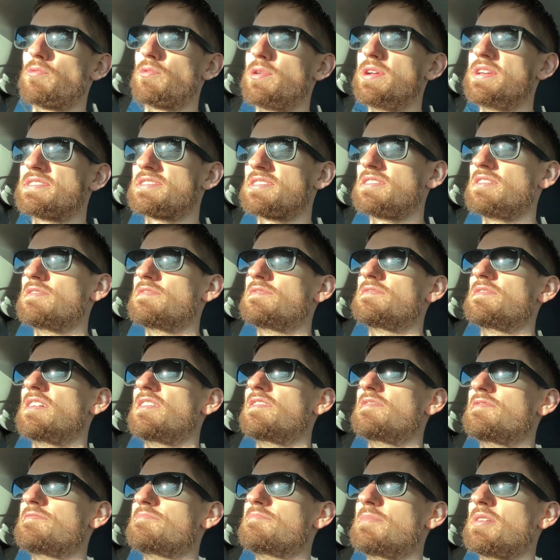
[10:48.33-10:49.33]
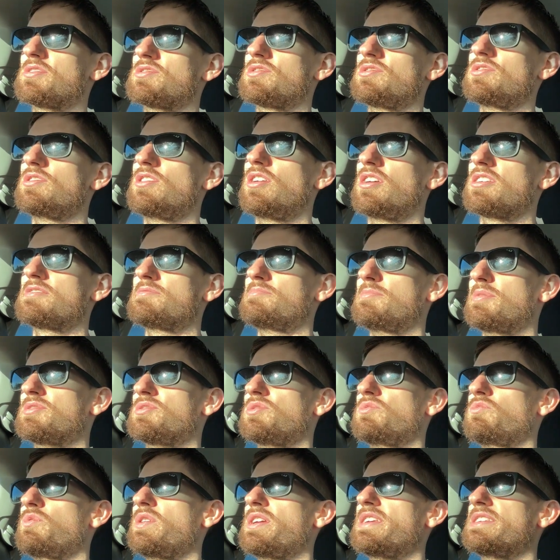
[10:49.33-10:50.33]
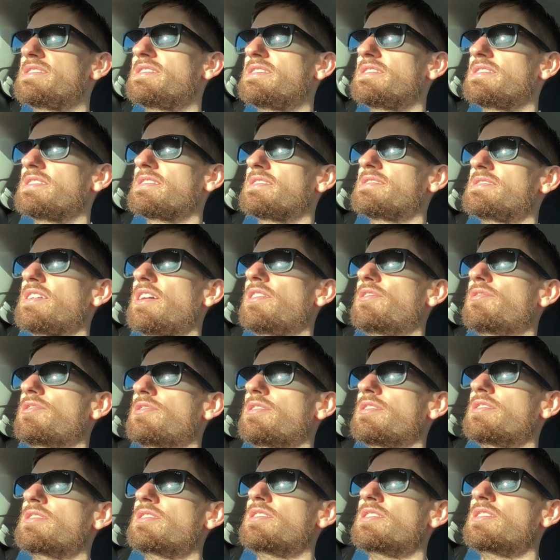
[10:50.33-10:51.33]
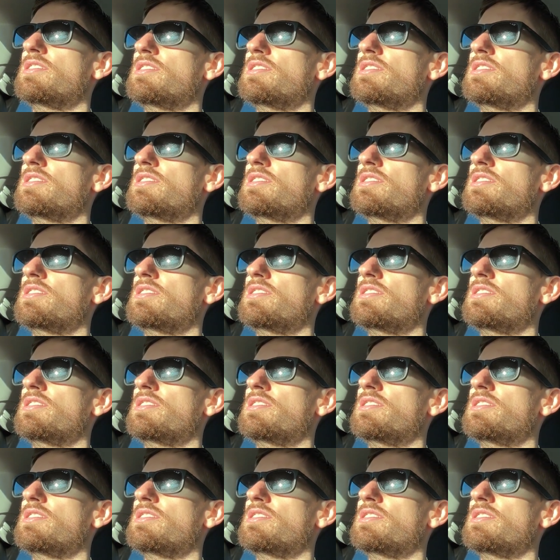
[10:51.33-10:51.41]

risk of muscle loss, muscle wasting, etc.